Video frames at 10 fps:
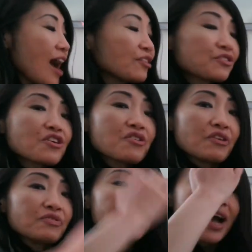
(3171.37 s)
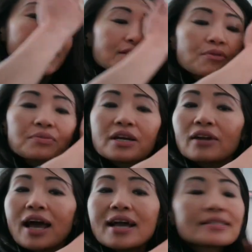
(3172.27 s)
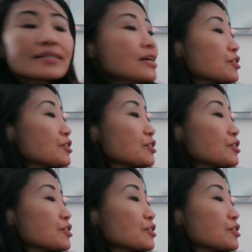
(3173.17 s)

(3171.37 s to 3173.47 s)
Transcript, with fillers: I don't know if you guys realize.